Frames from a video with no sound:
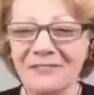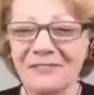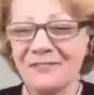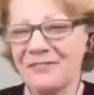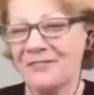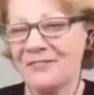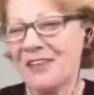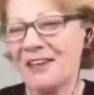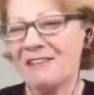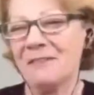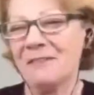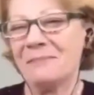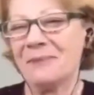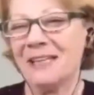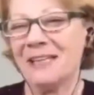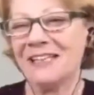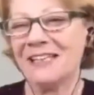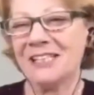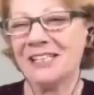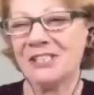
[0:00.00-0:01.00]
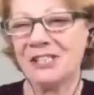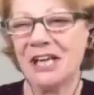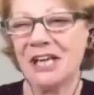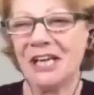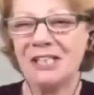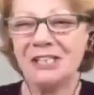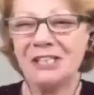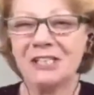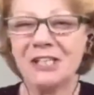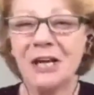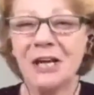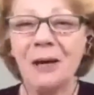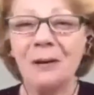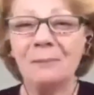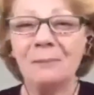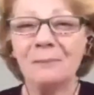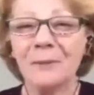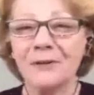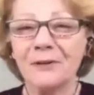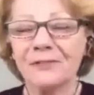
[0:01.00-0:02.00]
therapy that changed
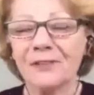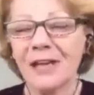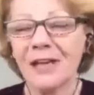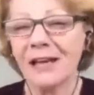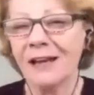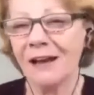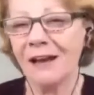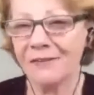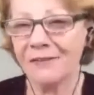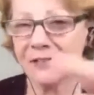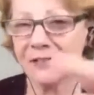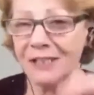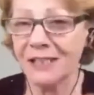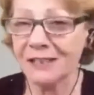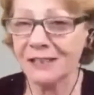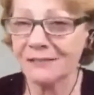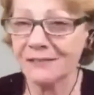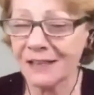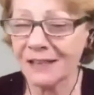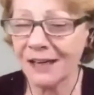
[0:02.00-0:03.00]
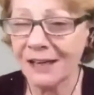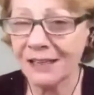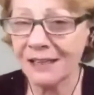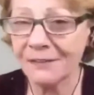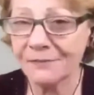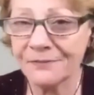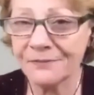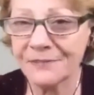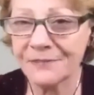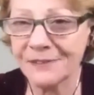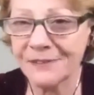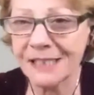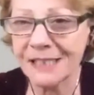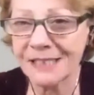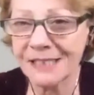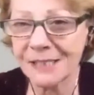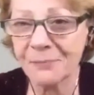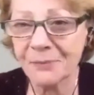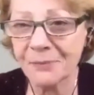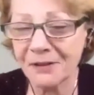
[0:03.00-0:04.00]
both their lives. And it kind of did
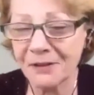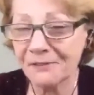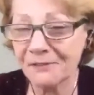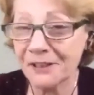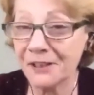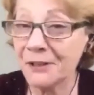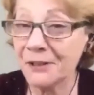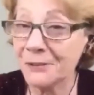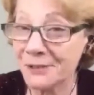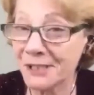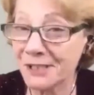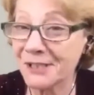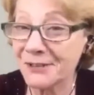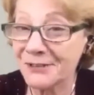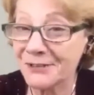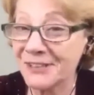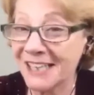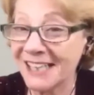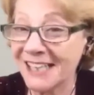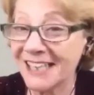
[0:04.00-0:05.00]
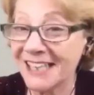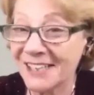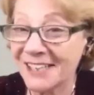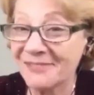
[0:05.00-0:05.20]
something for you too, didn't it?